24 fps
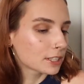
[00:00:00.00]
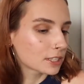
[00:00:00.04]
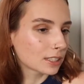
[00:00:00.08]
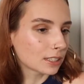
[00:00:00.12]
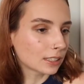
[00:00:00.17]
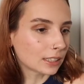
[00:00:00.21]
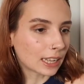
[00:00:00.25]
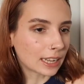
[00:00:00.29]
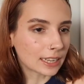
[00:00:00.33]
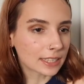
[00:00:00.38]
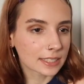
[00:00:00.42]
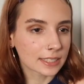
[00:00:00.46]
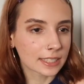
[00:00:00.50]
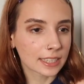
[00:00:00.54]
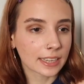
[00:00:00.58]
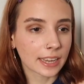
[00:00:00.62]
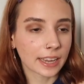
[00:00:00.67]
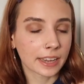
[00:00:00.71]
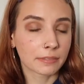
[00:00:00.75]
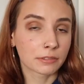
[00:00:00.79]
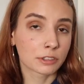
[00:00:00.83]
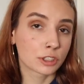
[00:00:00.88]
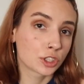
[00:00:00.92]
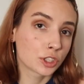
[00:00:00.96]
Okay, so the last thing
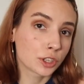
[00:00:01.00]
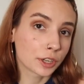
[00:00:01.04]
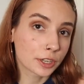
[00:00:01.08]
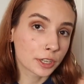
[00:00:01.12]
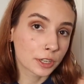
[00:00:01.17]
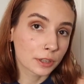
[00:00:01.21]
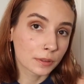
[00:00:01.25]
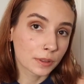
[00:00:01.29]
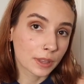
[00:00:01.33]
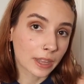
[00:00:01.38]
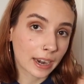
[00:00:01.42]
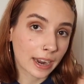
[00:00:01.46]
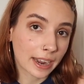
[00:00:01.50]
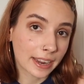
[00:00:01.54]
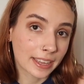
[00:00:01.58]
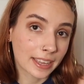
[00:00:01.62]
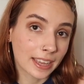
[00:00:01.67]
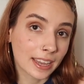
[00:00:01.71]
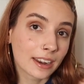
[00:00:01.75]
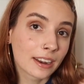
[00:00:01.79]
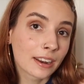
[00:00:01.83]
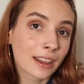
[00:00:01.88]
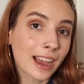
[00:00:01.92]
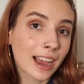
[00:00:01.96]
I have to show you that I
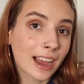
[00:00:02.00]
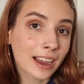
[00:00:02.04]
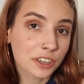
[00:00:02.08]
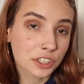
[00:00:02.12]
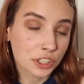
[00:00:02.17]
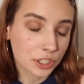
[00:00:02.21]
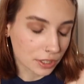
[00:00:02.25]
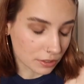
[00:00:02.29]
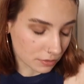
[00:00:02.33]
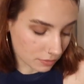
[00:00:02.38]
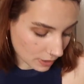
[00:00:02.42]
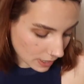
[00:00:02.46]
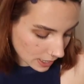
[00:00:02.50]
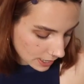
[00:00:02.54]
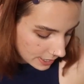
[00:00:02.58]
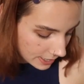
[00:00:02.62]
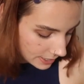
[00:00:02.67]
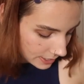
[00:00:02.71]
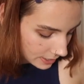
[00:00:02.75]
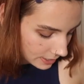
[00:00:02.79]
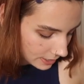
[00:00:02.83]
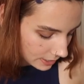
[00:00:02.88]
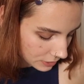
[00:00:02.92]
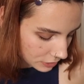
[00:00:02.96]
can actually
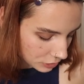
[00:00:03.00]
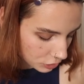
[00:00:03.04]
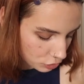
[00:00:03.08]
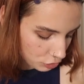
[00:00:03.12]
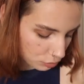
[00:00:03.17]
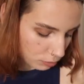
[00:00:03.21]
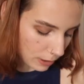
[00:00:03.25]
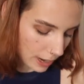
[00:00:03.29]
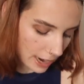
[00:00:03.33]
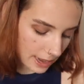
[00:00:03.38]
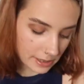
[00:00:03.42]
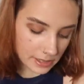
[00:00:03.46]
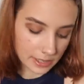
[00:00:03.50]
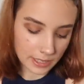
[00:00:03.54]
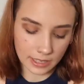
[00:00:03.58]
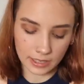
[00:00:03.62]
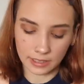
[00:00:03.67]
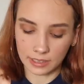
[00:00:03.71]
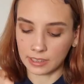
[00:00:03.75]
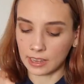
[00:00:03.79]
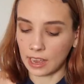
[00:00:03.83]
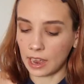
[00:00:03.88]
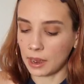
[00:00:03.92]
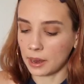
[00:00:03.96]
find is a dress,
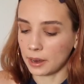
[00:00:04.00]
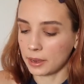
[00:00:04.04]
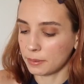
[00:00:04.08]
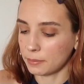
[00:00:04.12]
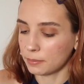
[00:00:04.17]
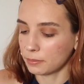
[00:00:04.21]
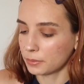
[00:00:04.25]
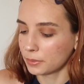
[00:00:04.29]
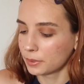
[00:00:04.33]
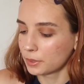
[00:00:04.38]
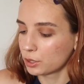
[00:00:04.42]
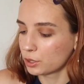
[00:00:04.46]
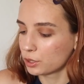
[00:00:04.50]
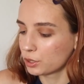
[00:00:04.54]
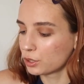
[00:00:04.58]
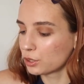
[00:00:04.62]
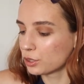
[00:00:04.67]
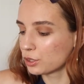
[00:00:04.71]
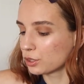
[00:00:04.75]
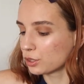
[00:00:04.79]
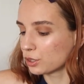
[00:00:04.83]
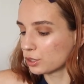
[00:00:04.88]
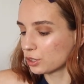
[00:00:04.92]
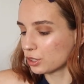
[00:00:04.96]
and I'm
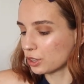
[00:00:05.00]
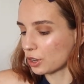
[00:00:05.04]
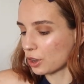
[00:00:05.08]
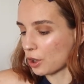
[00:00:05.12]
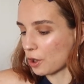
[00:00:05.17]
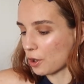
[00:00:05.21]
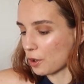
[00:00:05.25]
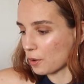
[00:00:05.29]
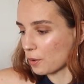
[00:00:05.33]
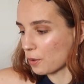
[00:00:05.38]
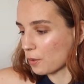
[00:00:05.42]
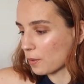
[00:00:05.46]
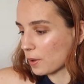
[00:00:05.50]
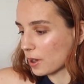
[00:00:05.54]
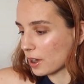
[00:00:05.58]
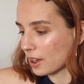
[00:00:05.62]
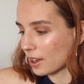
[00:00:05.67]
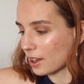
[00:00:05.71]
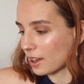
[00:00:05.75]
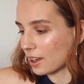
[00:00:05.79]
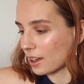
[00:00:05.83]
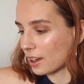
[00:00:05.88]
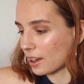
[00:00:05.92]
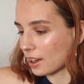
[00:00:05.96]
so
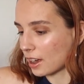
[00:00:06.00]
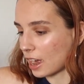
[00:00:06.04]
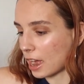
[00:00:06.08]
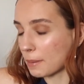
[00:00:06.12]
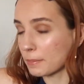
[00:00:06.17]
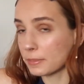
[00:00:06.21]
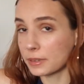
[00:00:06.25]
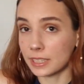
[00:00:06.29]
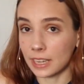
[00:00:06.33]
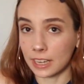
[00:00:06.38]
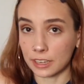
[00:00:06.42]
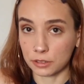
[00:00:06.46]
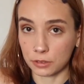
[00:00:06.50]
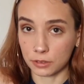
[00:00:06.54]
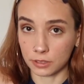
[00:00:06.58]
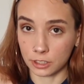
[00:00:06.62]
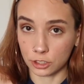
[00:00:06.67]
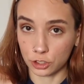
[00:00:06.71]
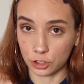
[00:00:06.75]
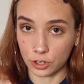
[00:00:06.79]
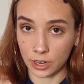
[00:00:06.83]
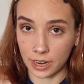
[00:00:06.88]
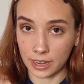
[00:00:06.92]
obsessed with this